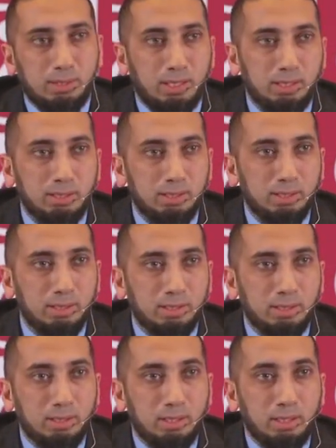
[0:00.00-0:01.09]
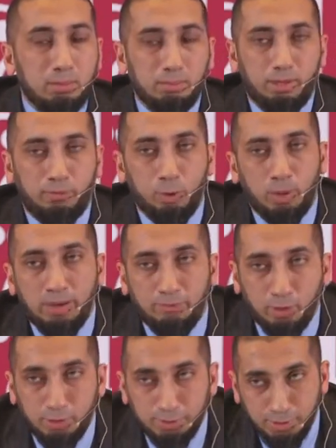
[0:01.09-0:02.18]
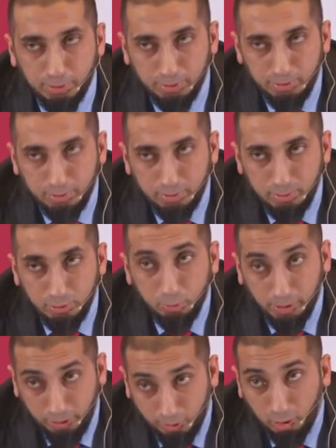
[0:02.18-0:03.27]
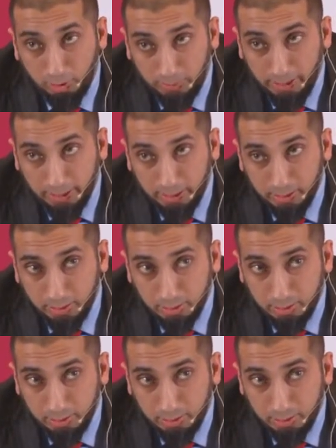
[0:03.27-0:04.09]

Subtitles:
Okay? But if your wife calls you, you better call her back.